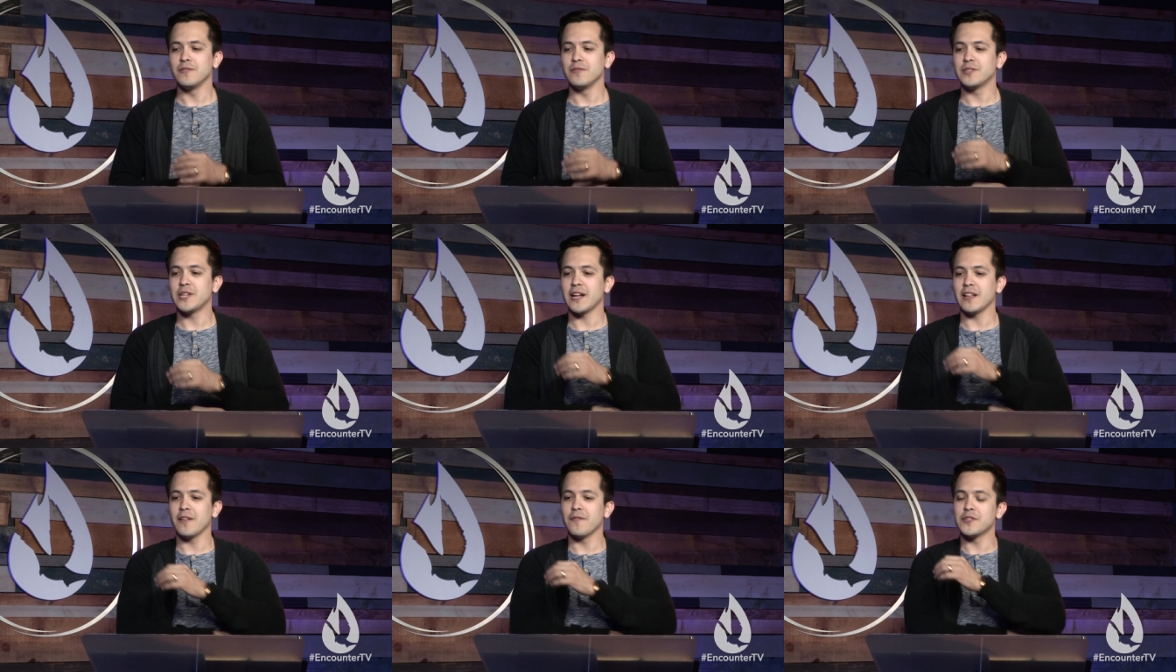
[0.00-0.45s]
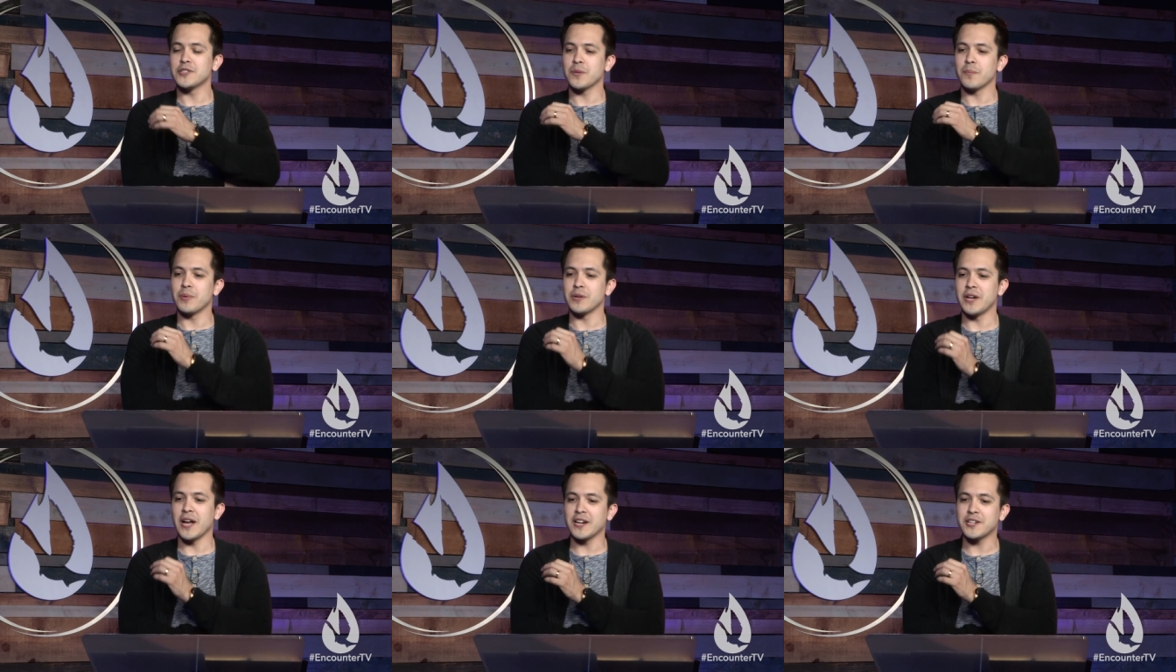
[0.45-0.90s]
television
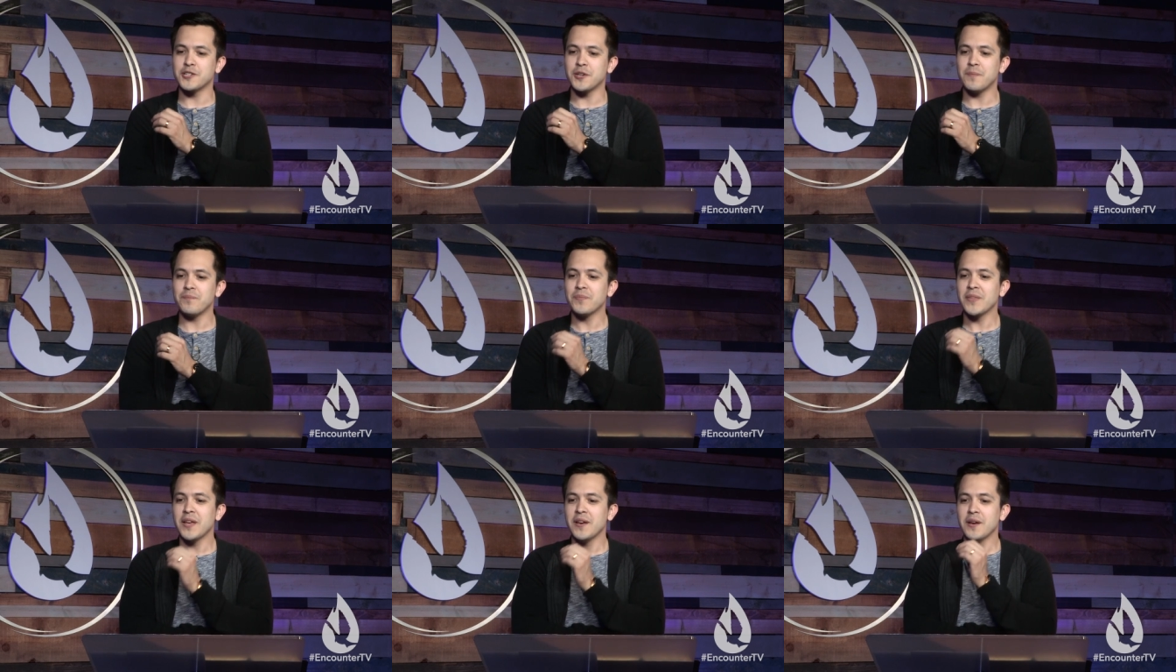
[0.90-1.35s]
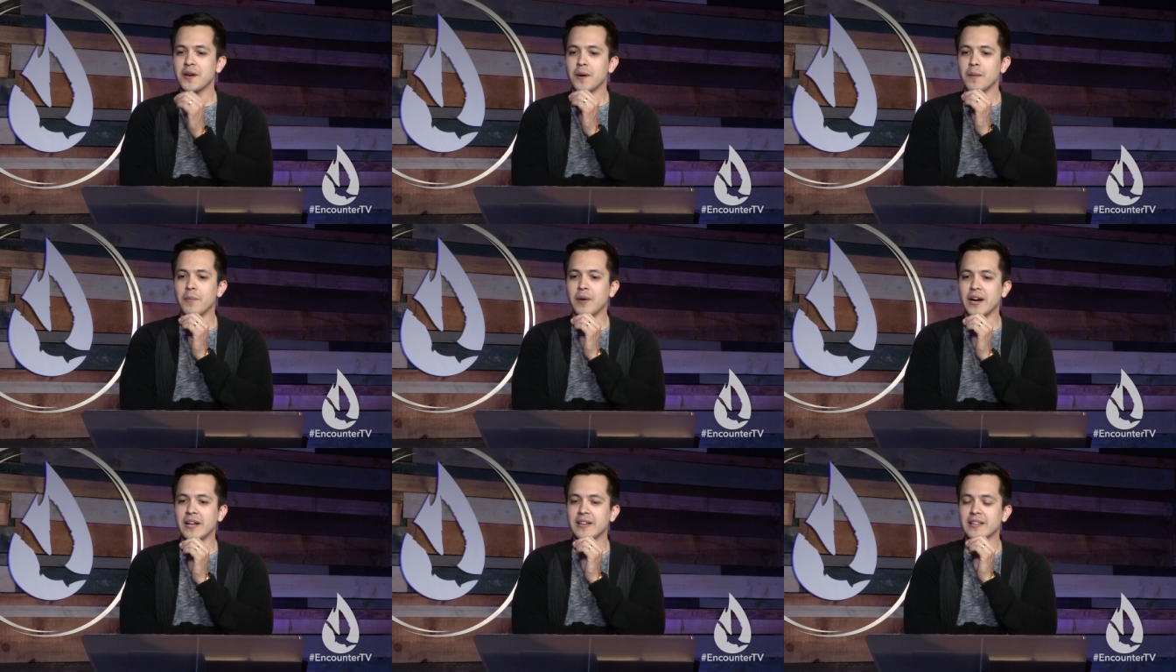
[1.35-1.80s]
production.
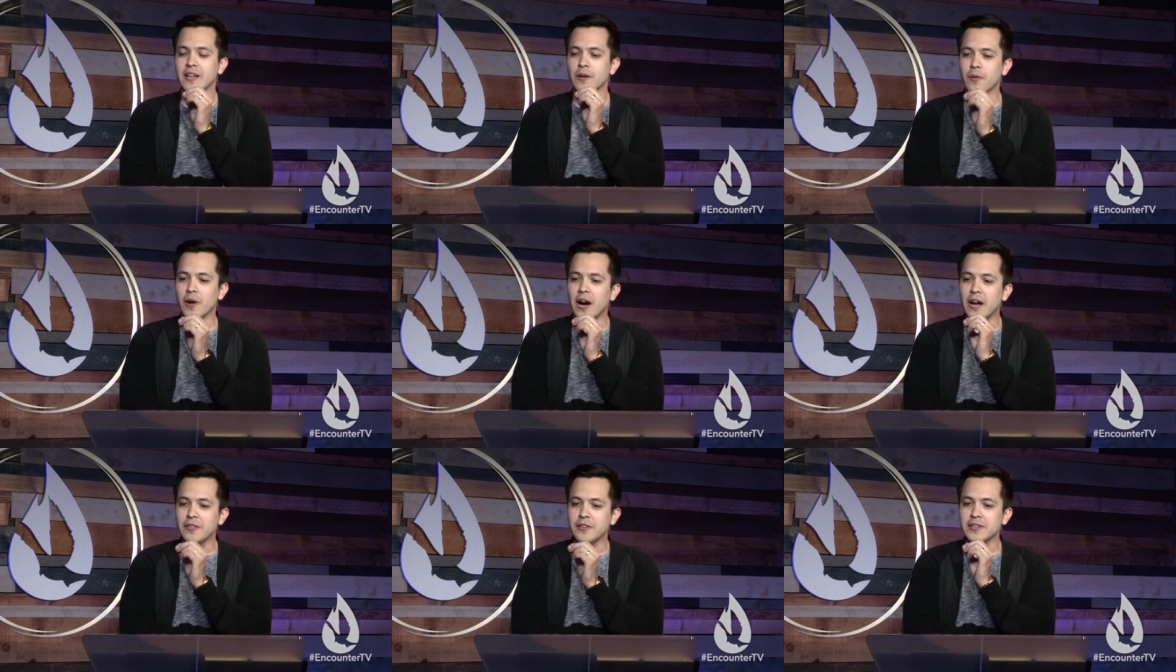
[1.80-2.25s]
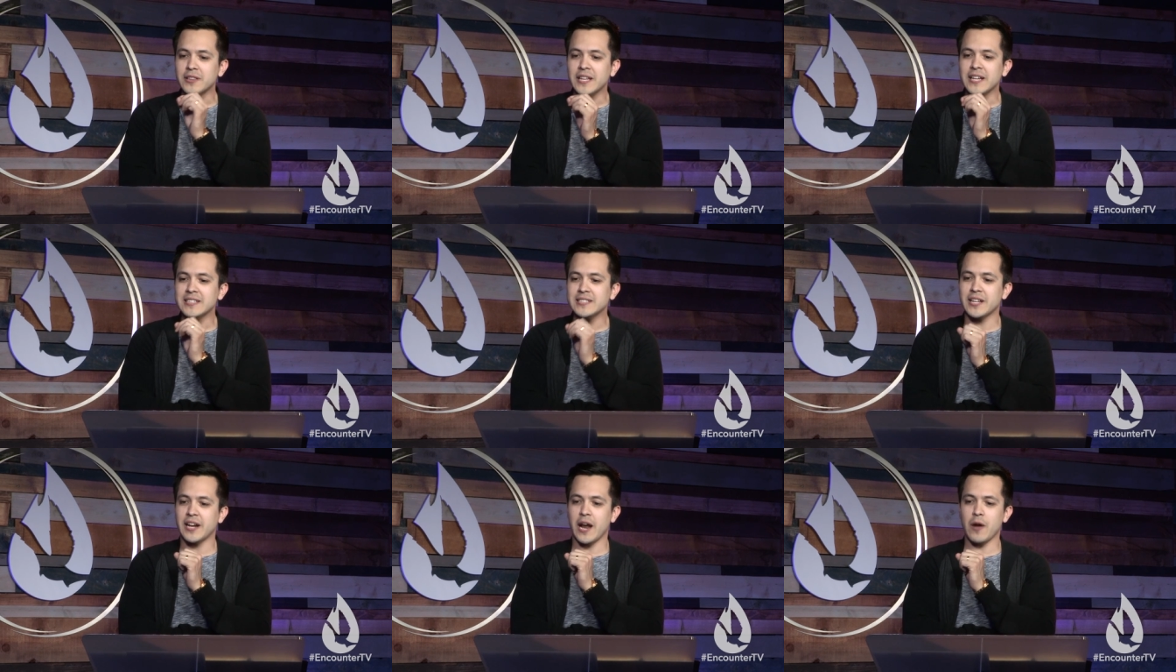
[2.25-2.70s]
But there were other
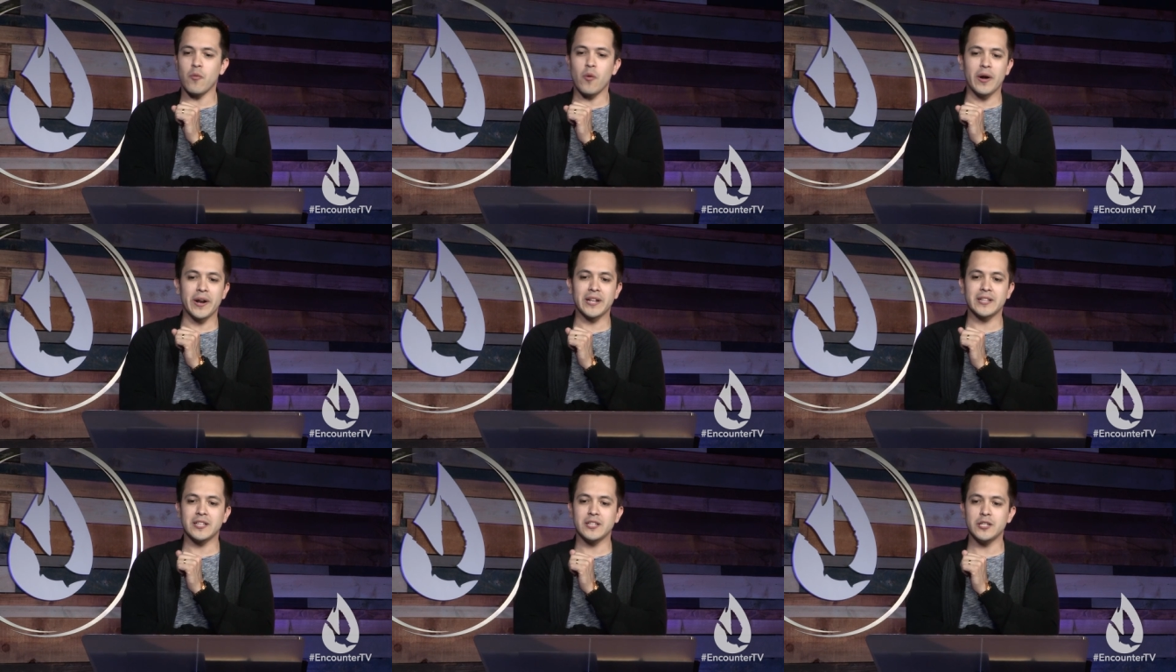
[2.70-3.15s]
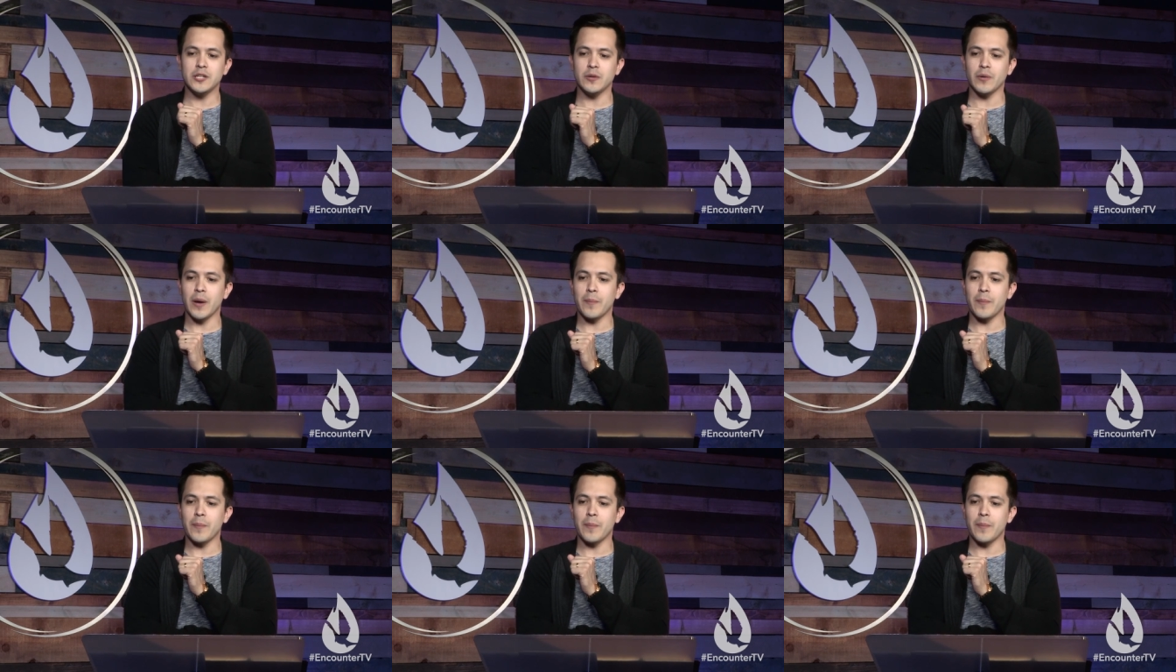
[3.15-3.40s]
things that I wanted to do.